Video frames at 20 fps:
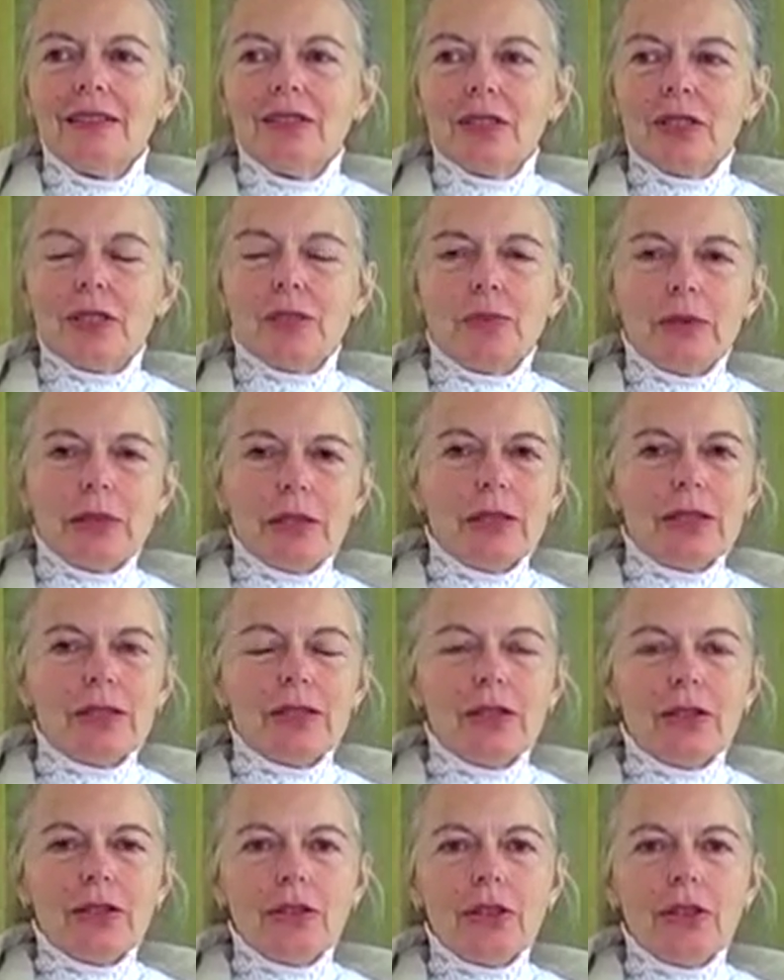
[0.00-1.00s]
Just
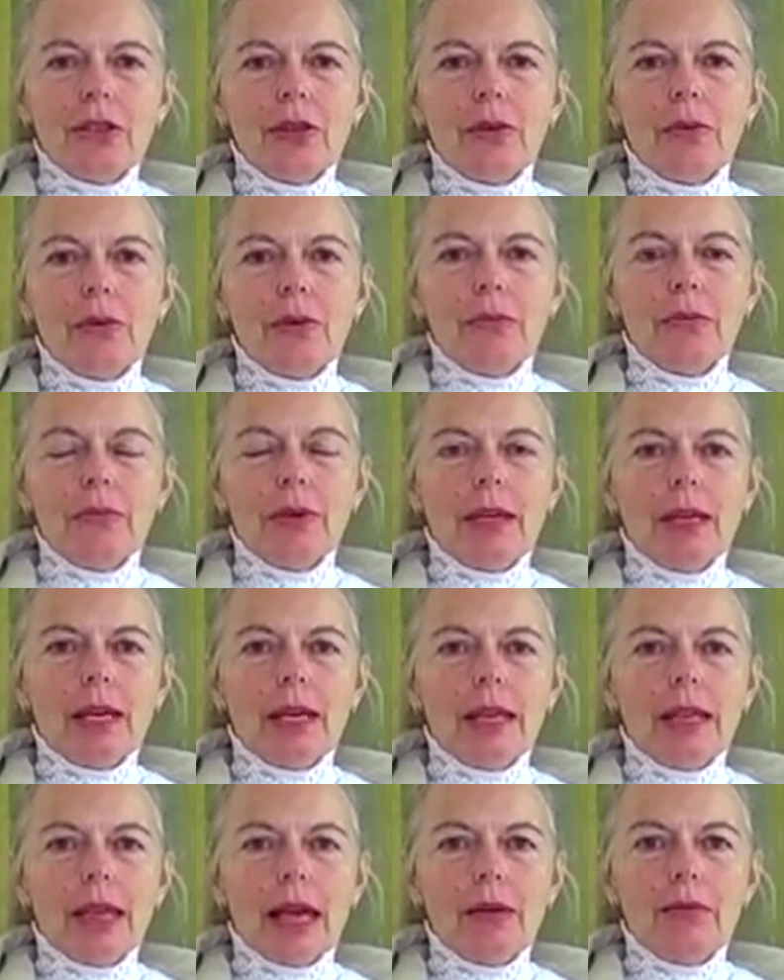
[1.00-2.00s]
because you're a human
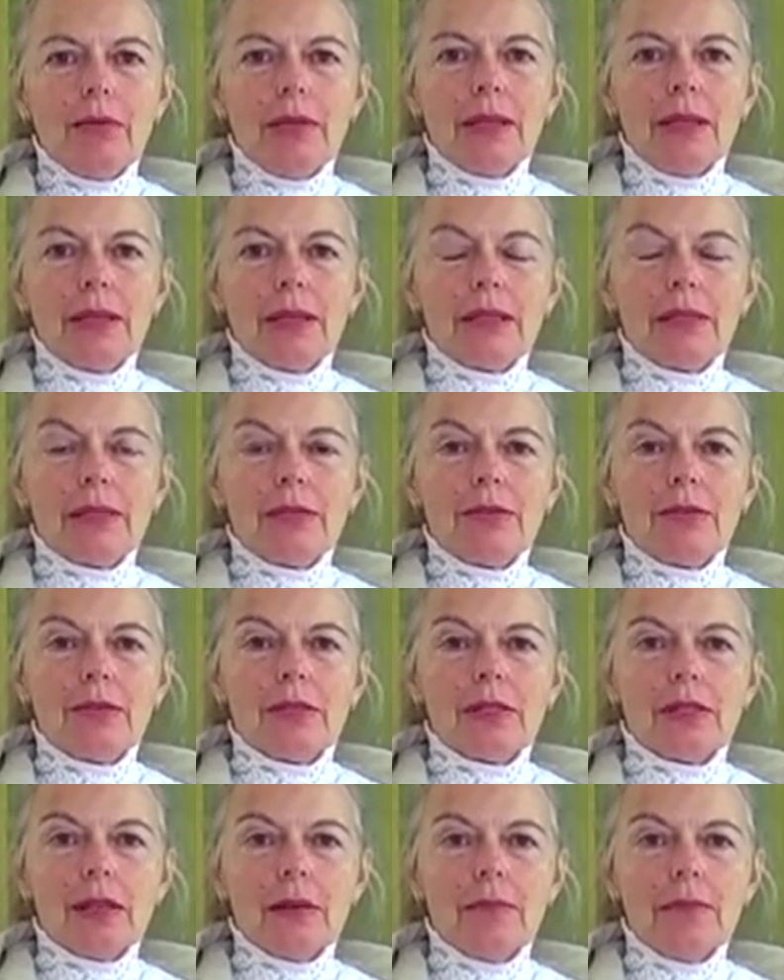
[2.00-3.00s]
being, that means there's
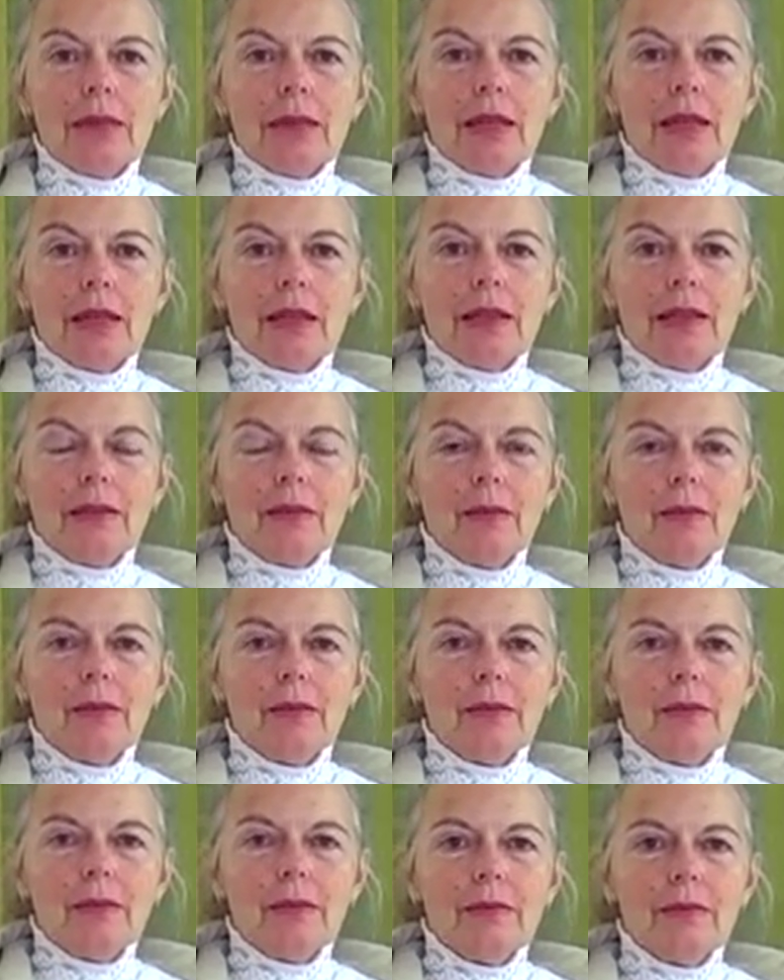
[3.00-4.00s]
something
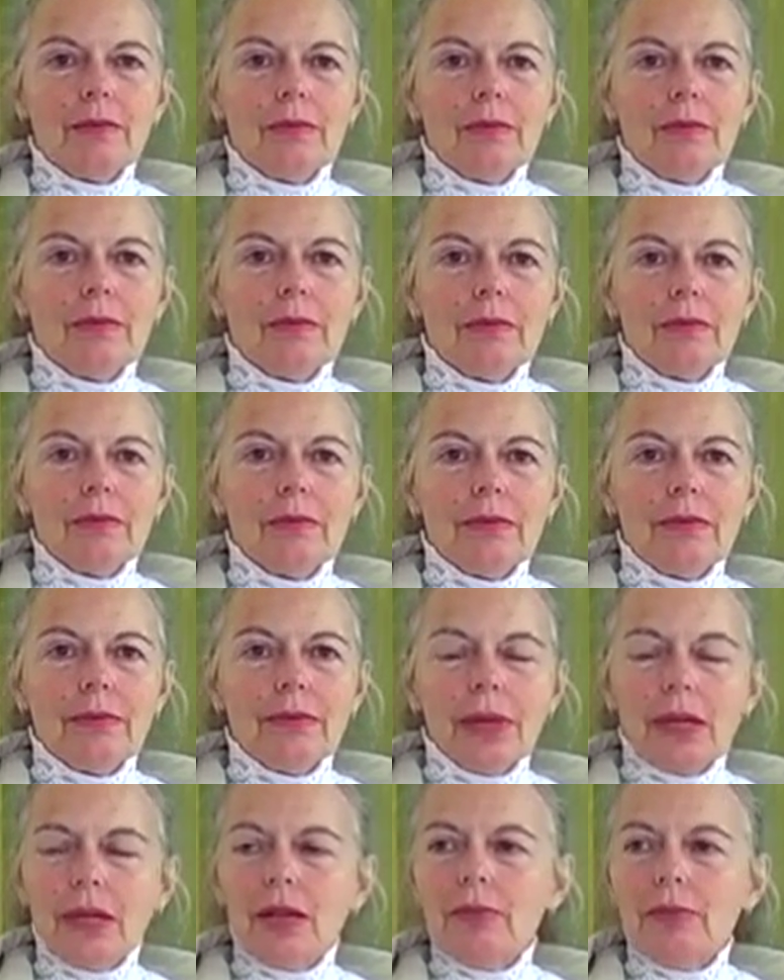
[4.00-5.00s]

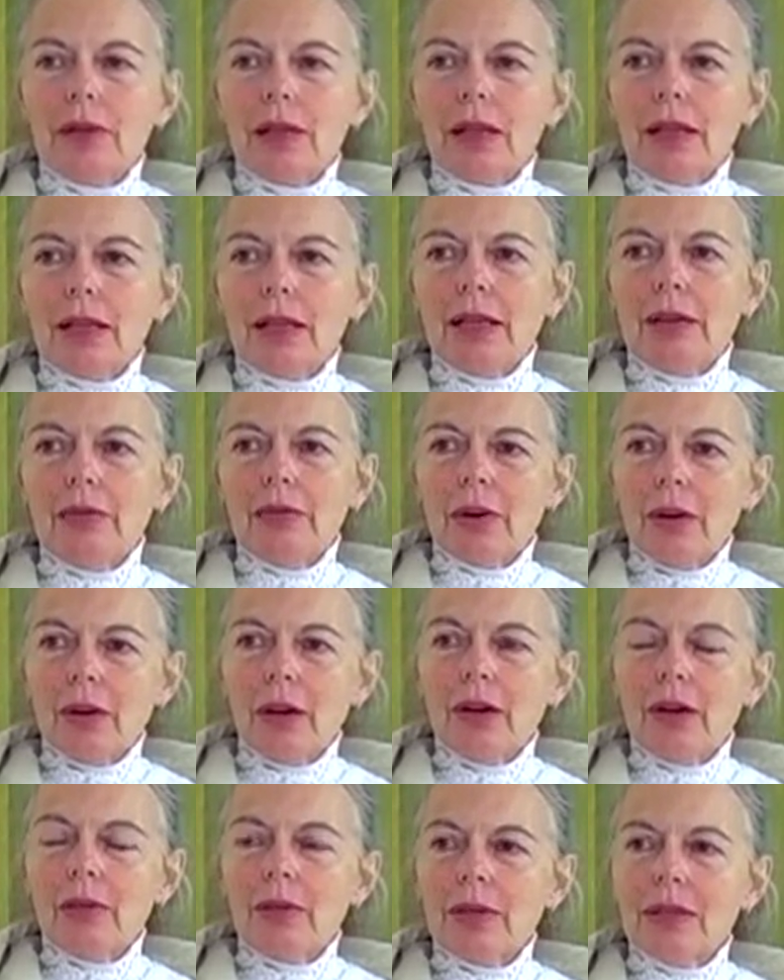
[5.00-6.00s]
fundamentally
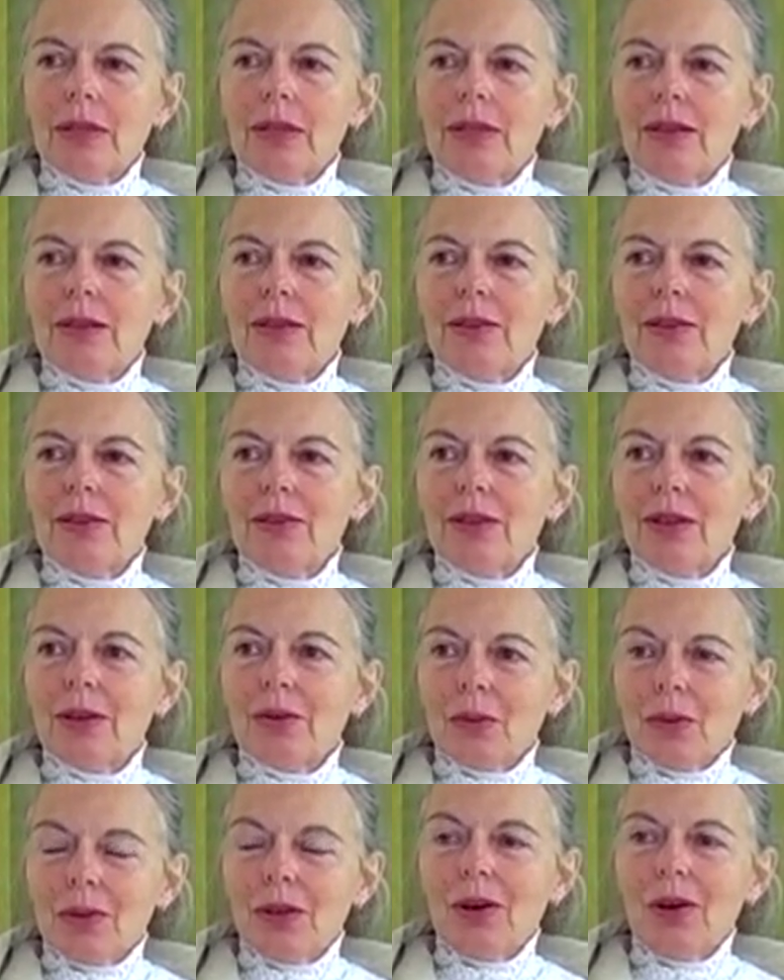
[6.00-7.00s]
wrong with you
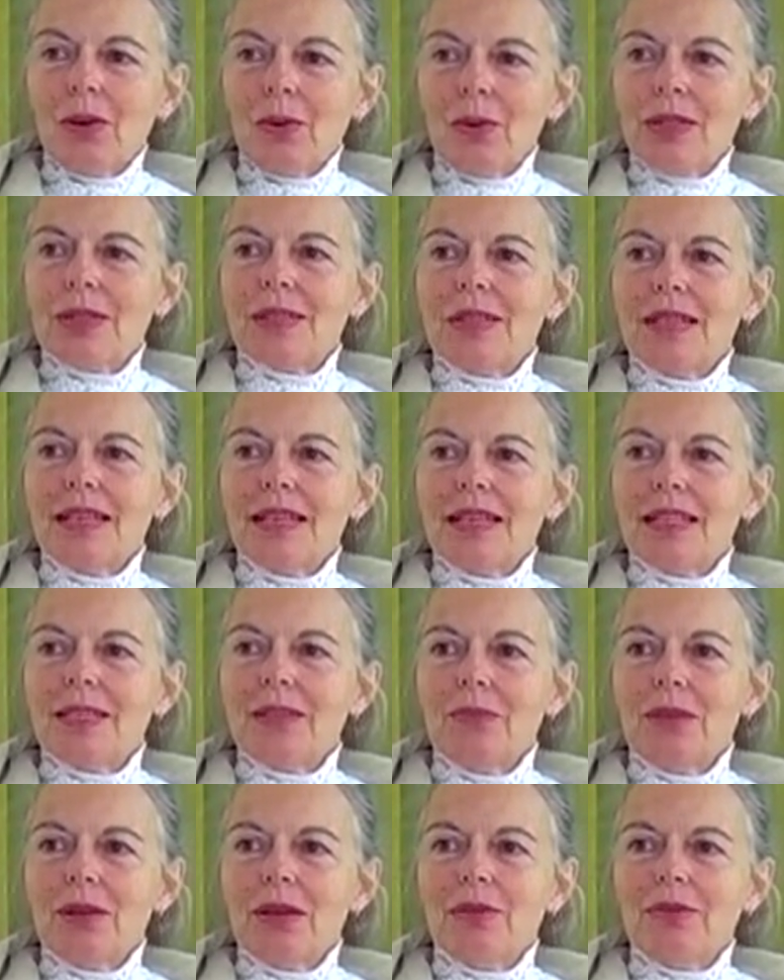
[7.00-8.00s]
that will always need
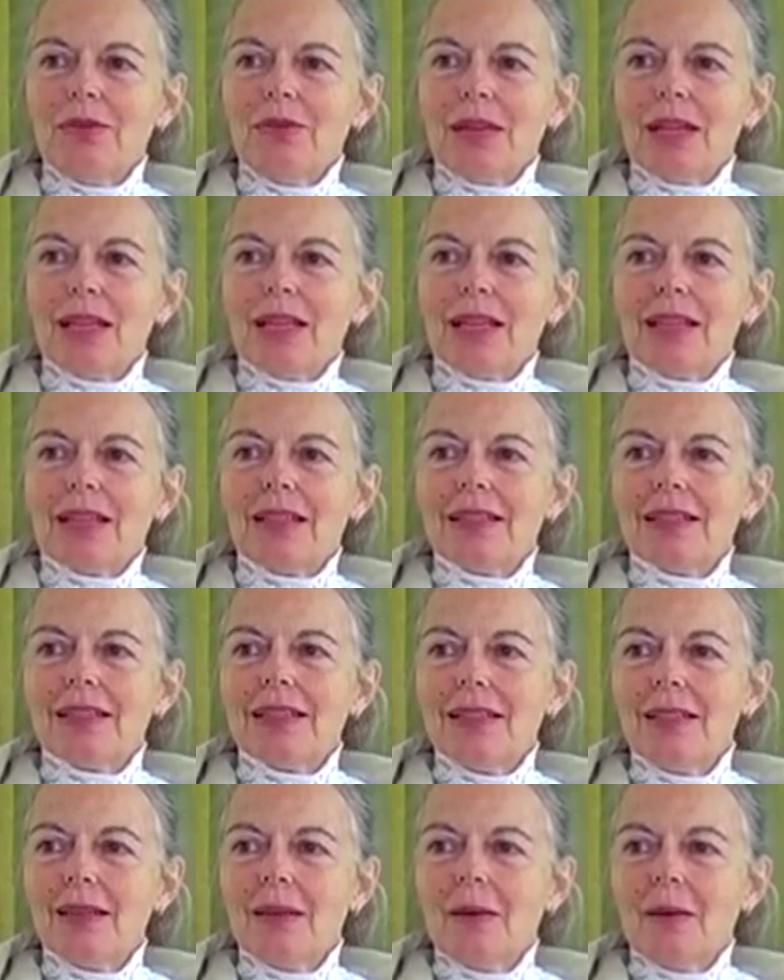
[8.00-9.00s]
to be
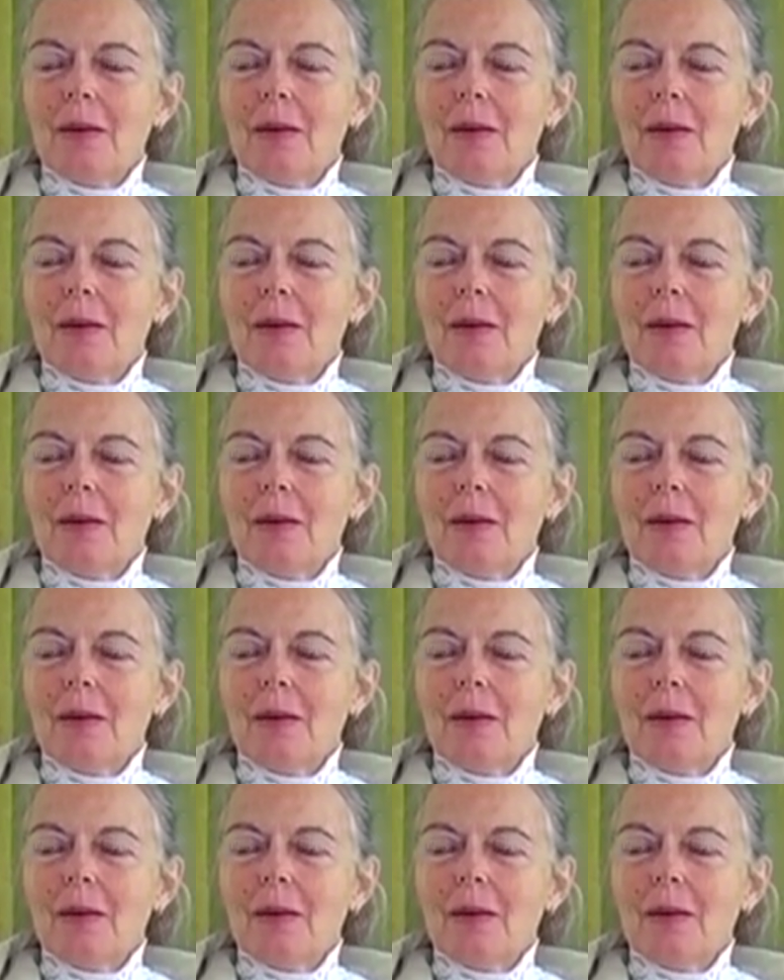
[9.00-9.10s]
fixed.